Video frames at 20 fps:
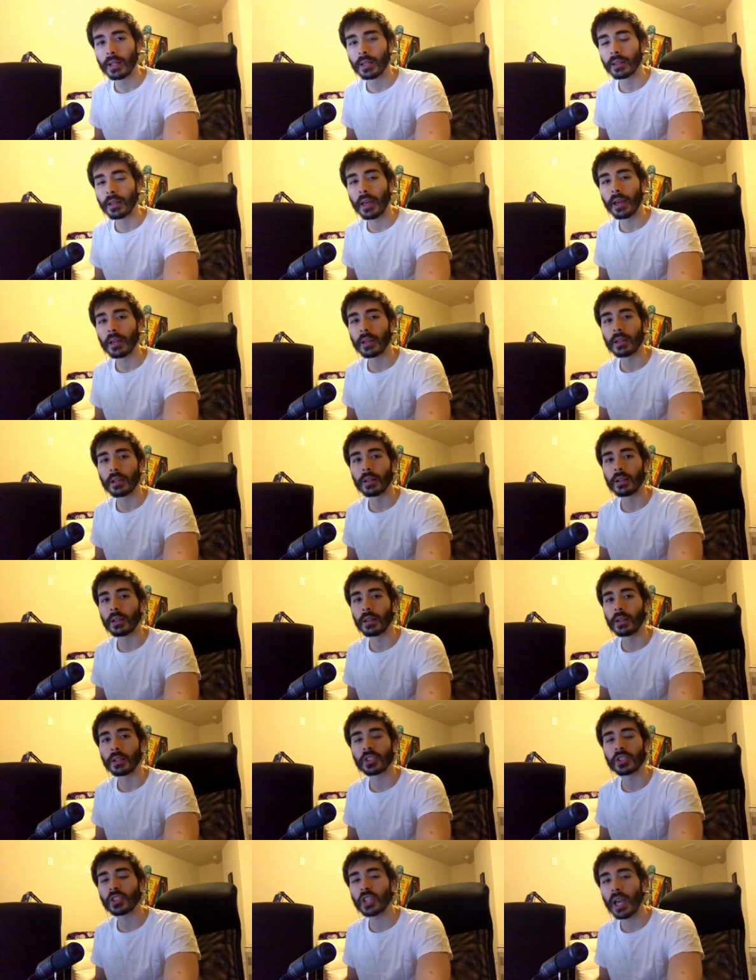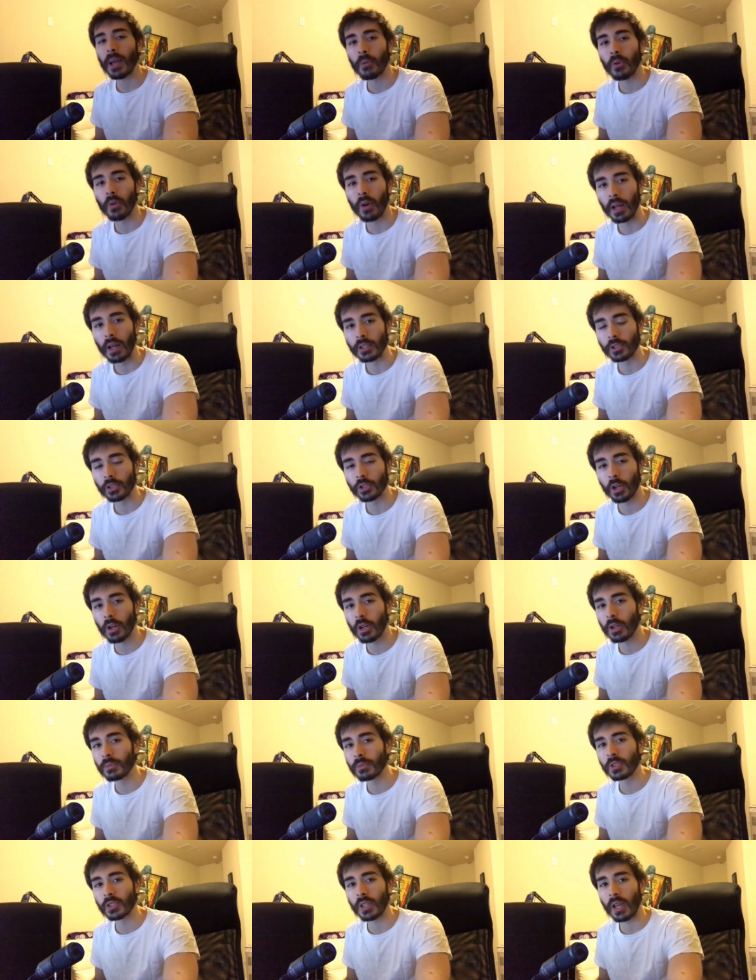Like a, a samurai
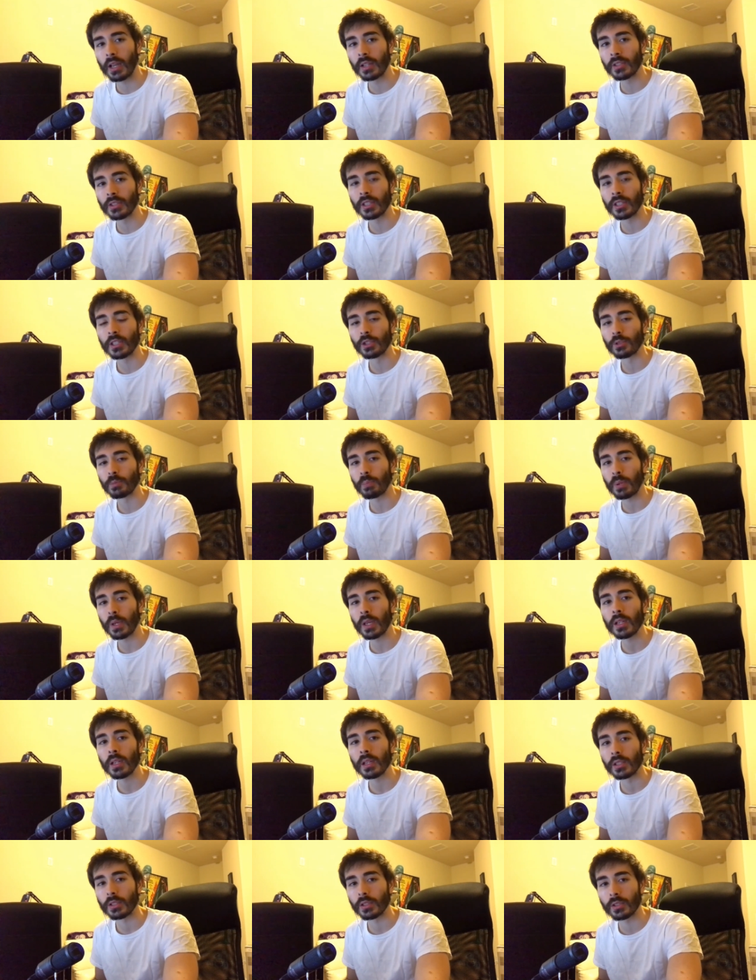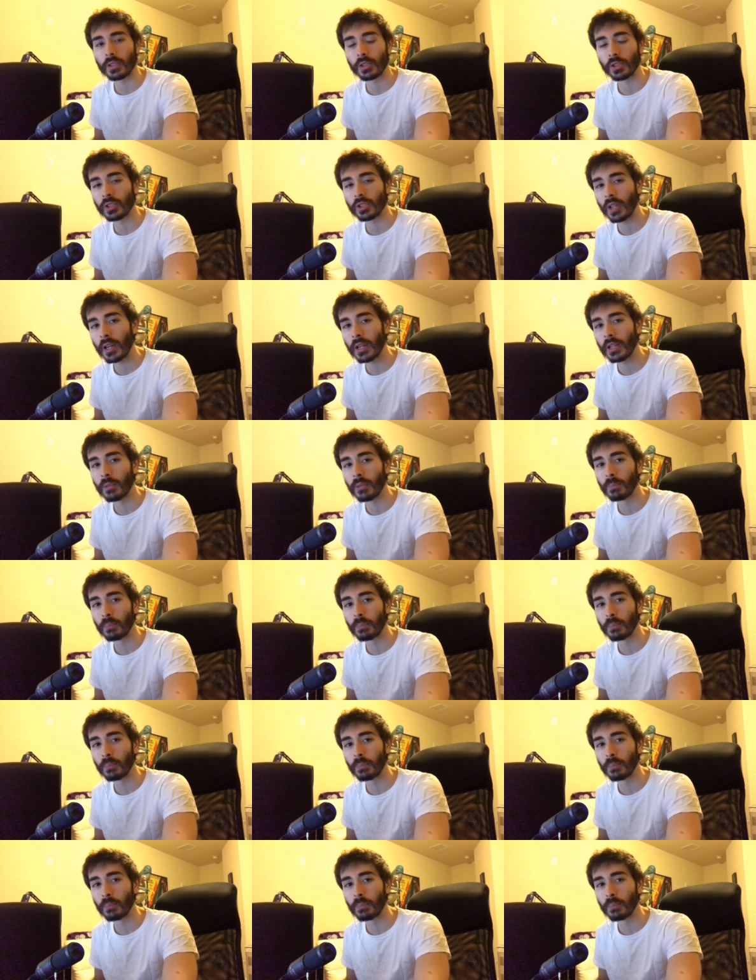circumcising his penis to study the